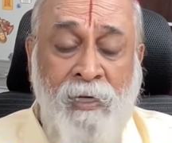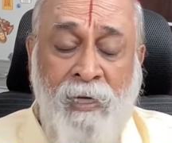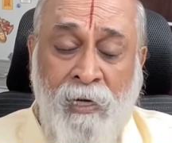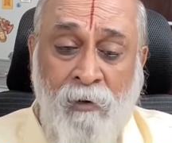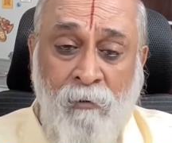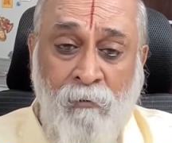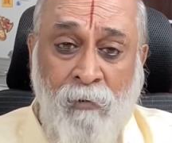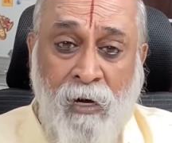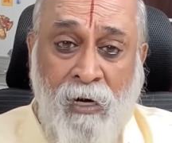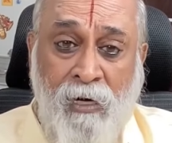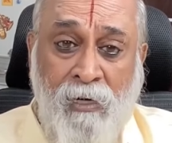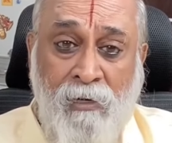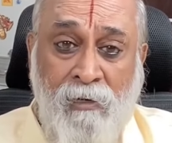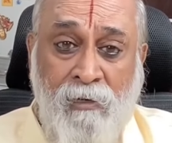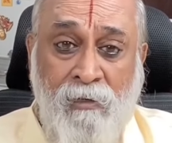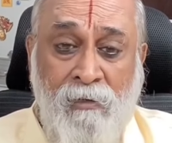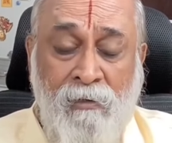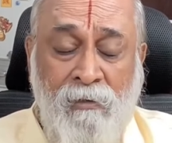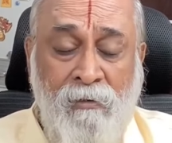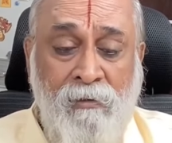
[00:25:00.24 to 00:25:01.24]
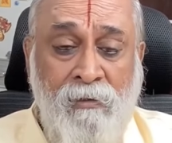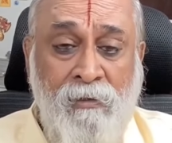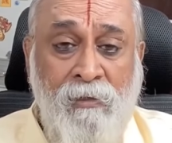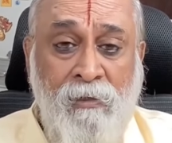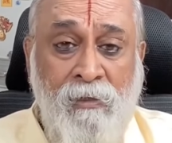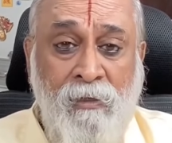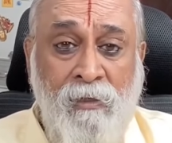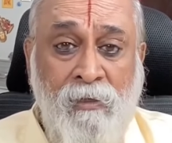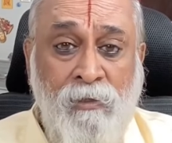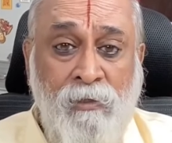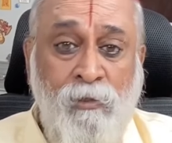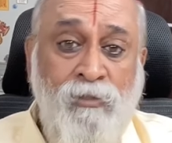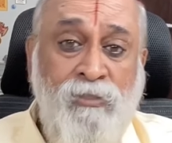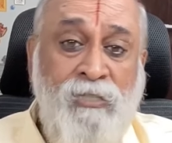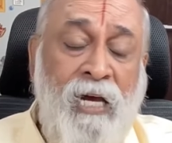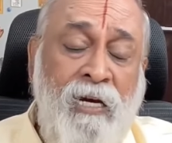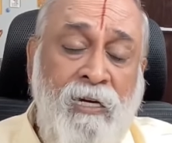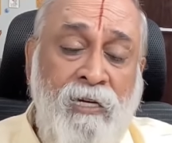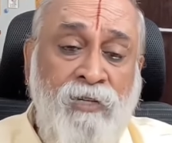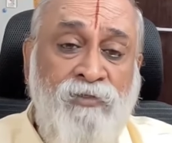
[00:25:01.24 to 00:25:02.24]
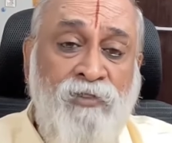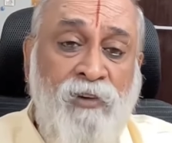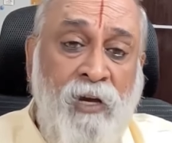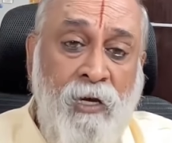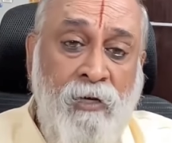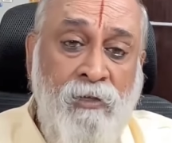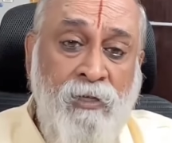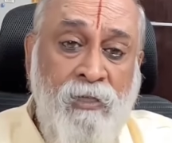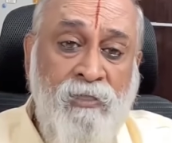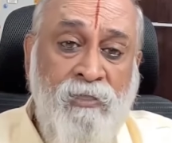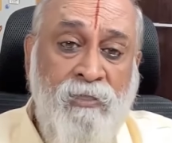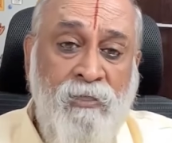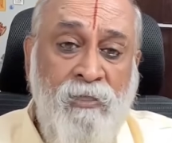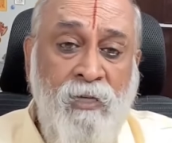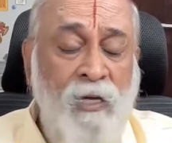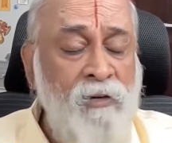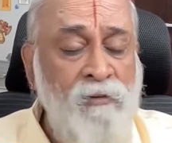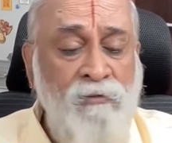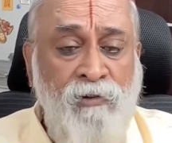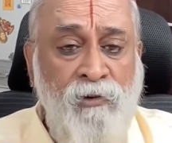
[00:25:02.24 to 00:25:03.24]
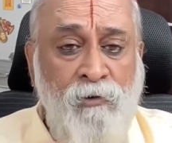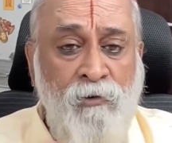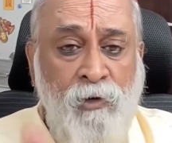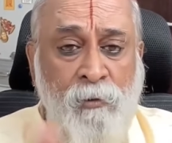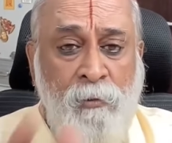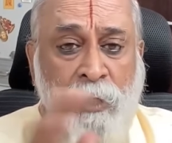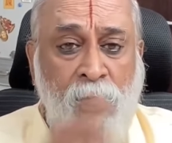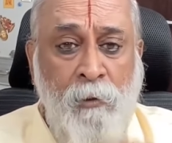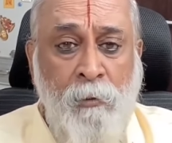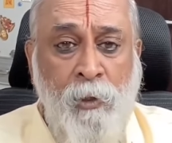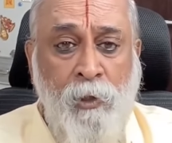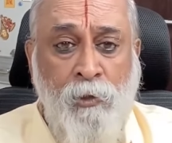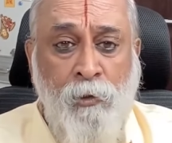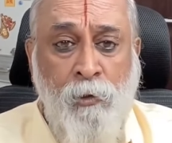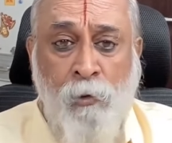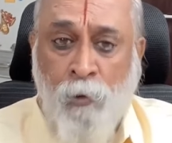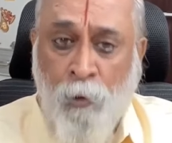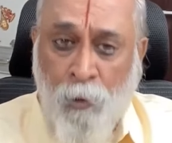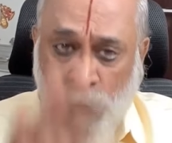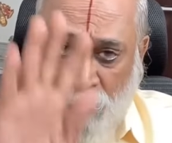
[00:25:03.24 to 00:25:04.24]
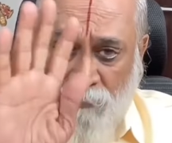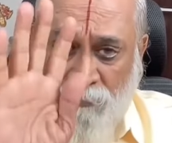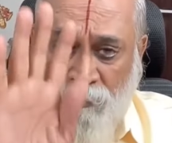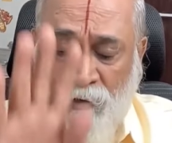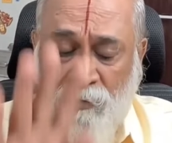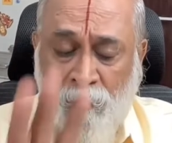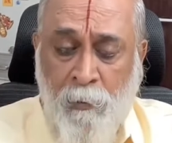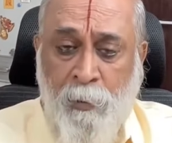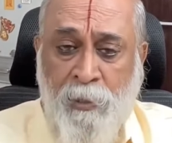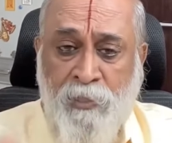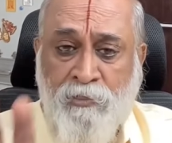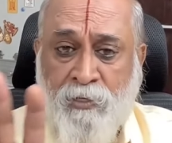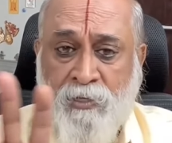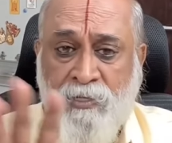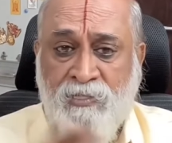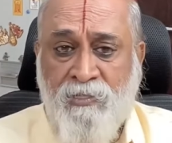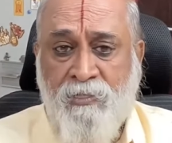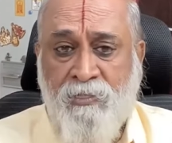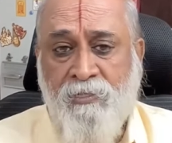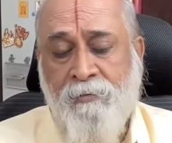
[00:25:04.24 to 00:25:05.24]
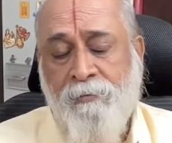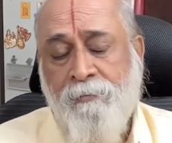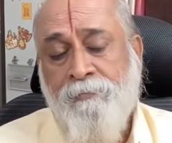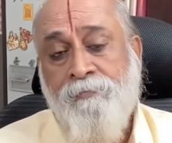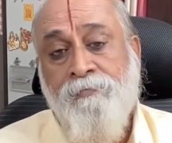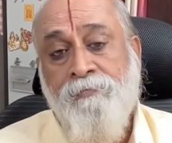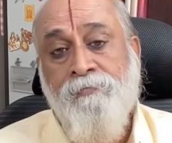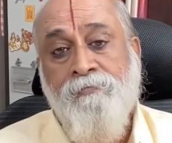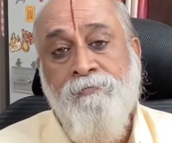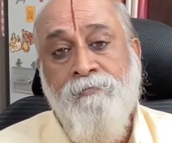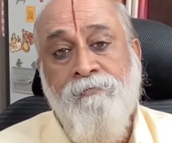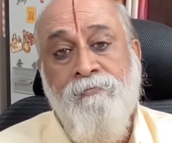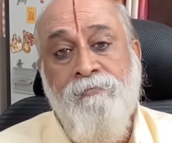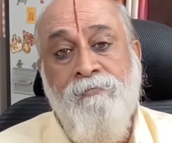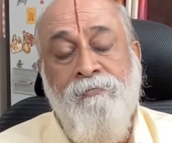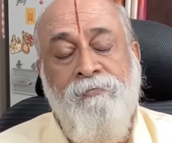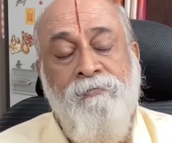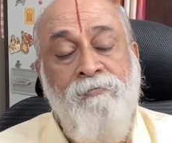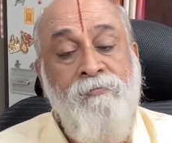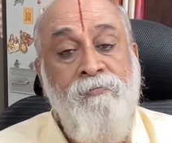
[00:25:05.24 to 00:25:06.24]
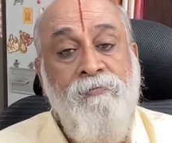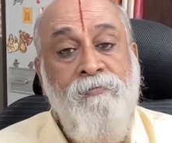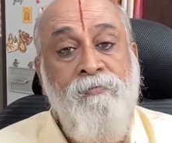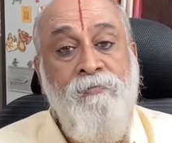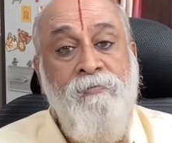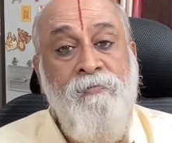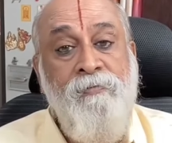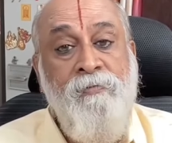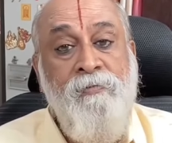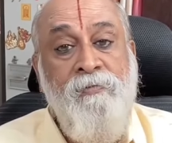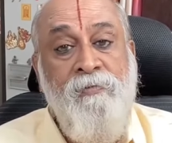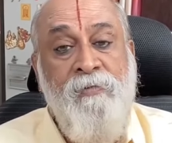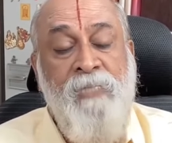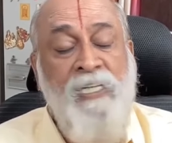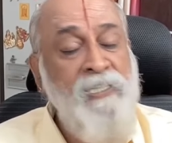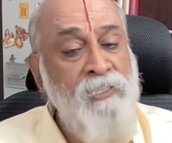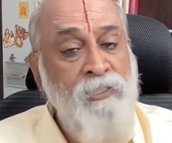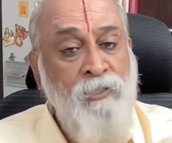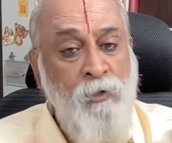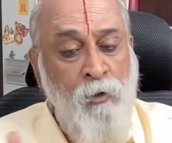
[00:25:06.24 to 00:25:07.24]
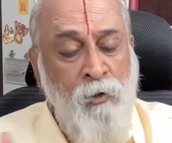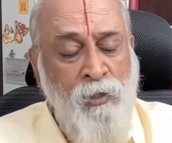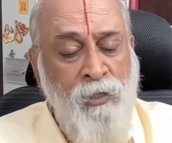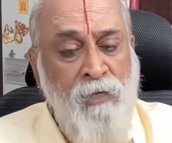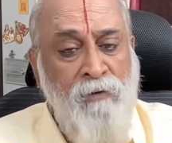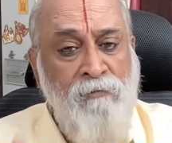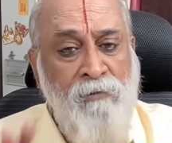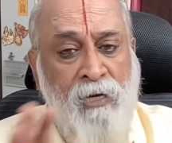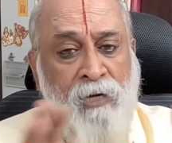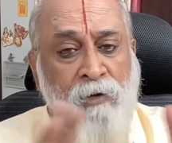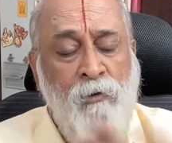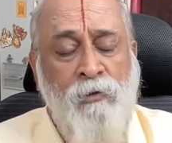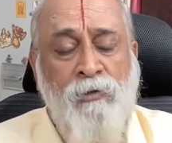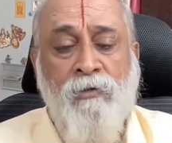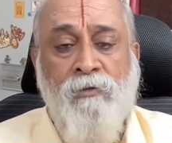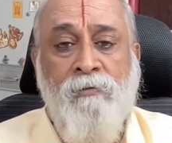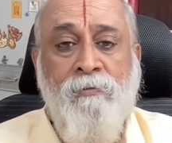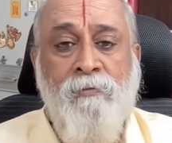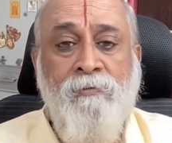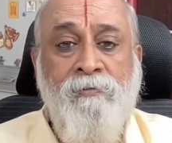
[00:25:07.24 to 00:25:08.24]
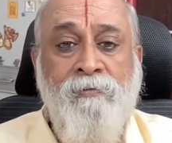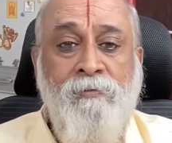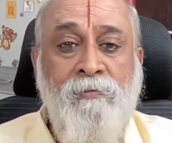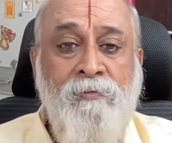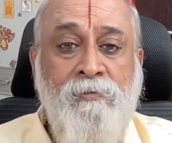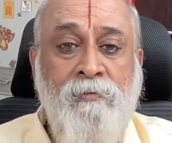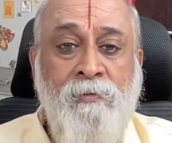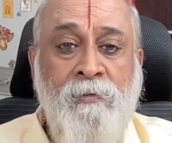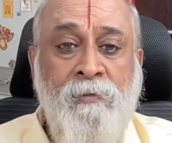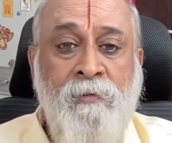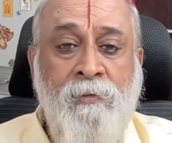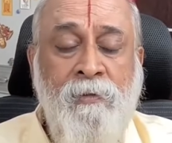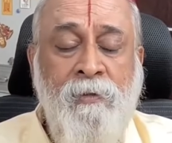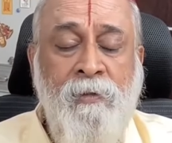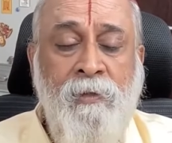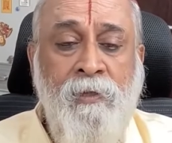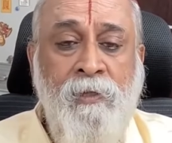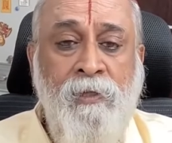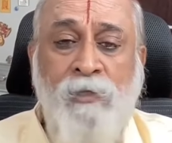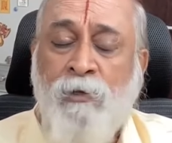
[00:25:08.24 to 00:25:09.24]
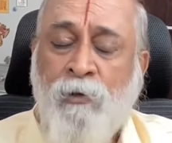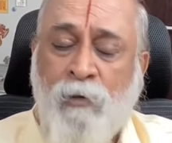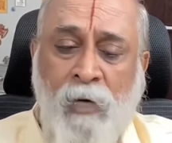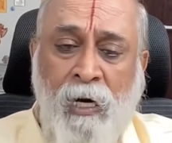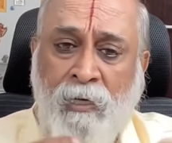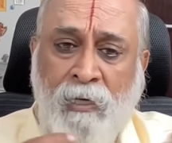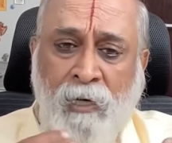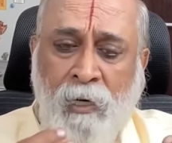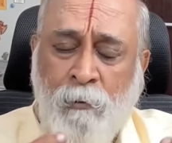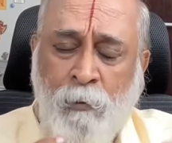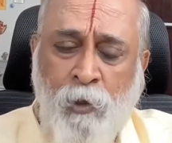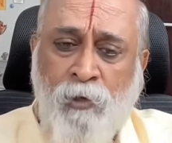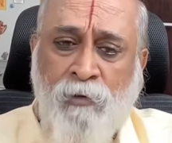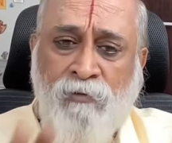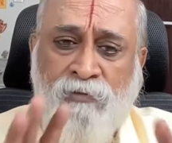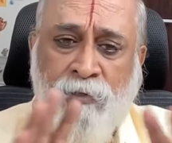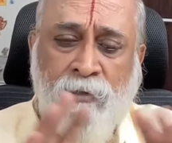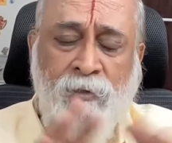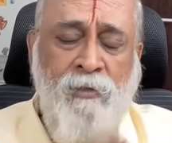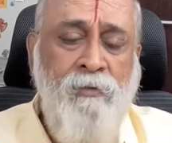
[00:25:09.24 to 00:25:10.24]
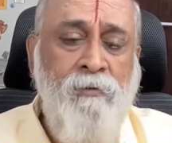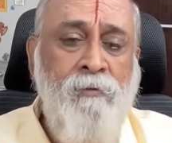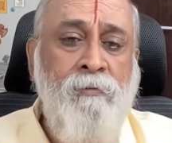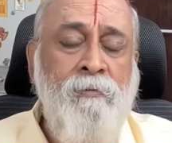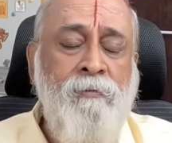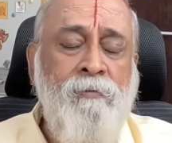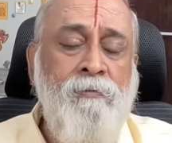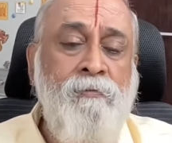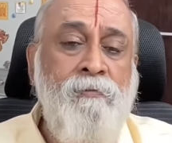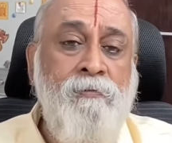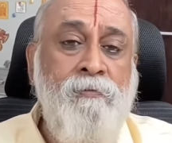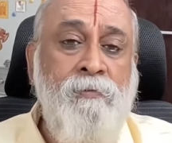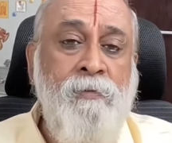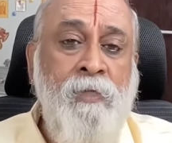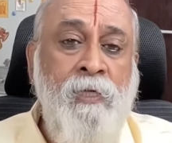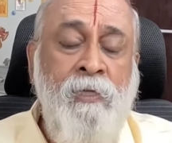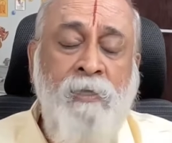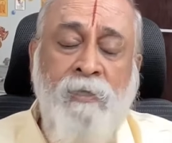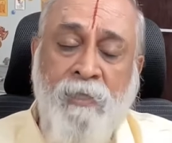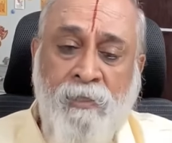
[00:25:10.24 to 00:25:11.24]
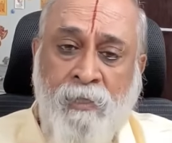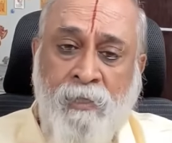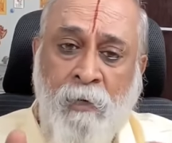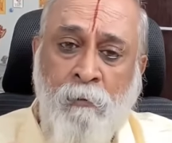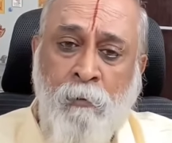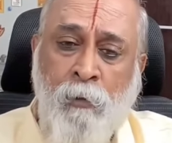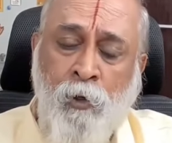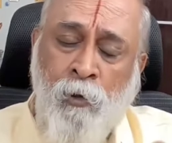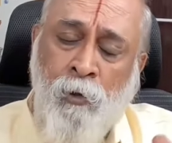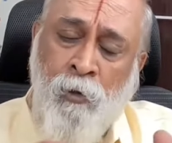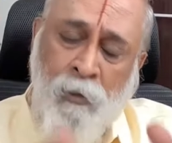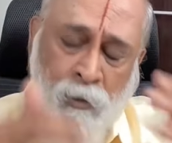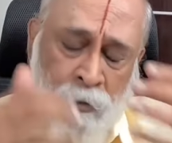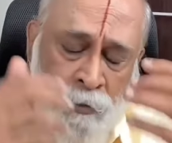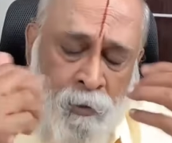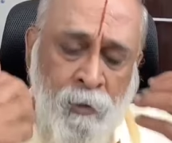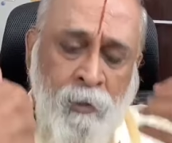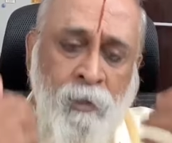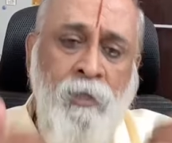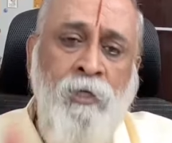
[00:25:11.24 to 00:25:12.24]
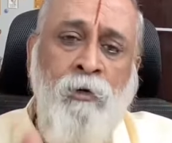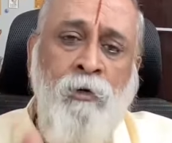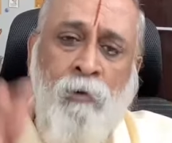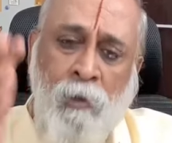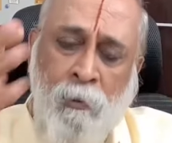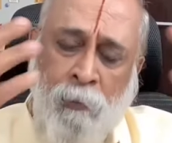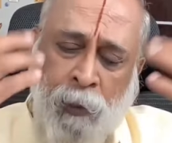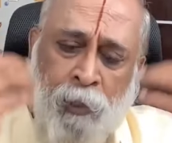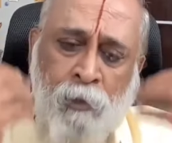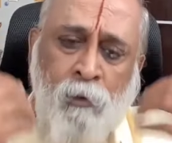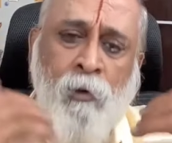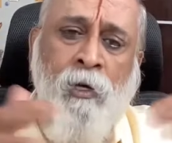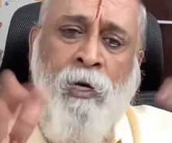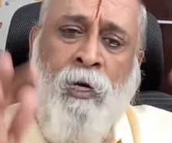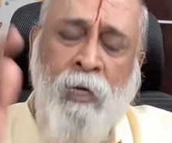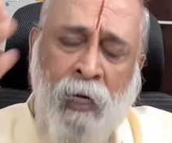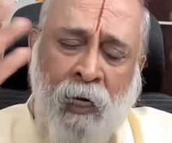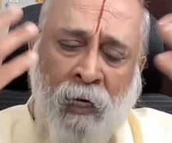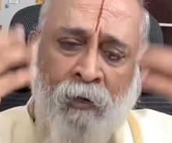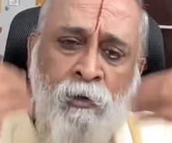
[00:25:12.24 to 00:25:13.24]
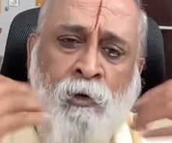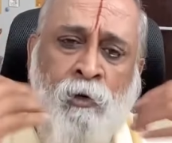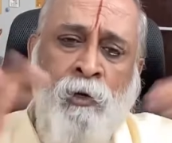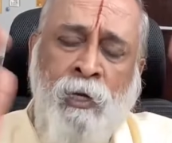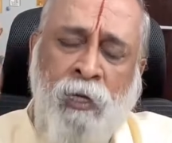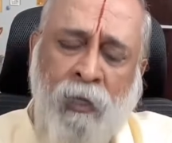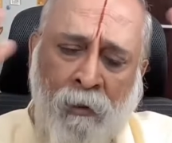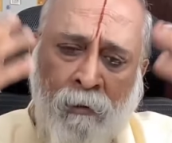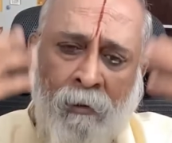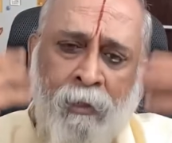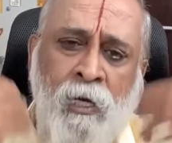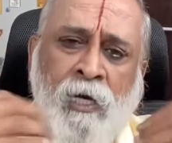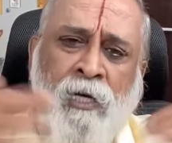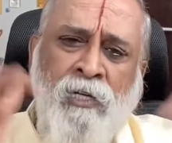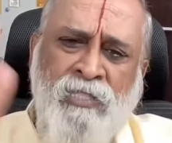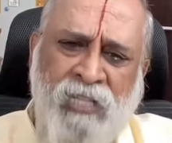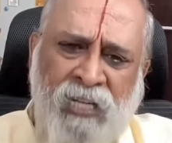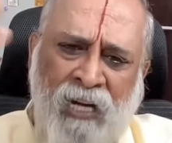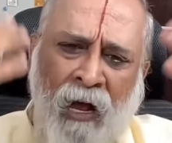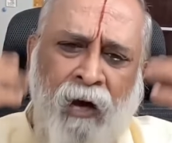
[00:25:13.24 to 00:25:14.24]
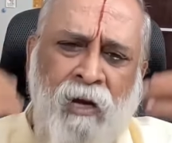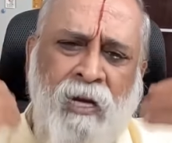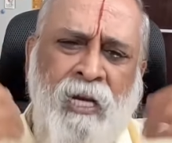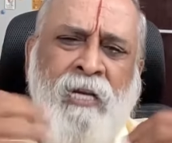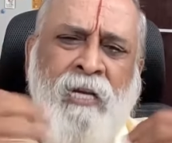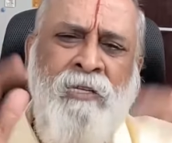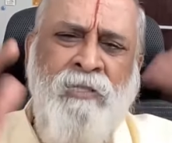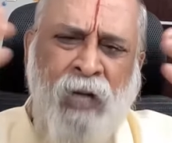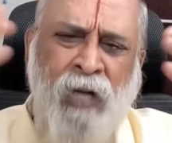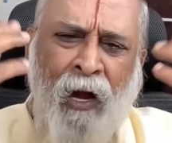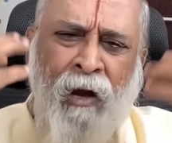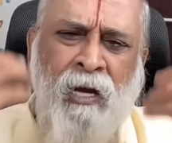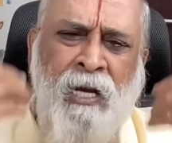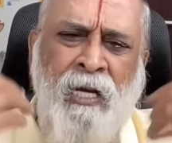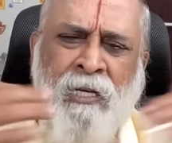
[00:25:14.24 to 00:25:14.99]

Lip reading: in work to satisfy others, we won't be able to do. We will be stressed. There is no other way out. You can't come out of it. The thumb rule, you will be going on doing slogging.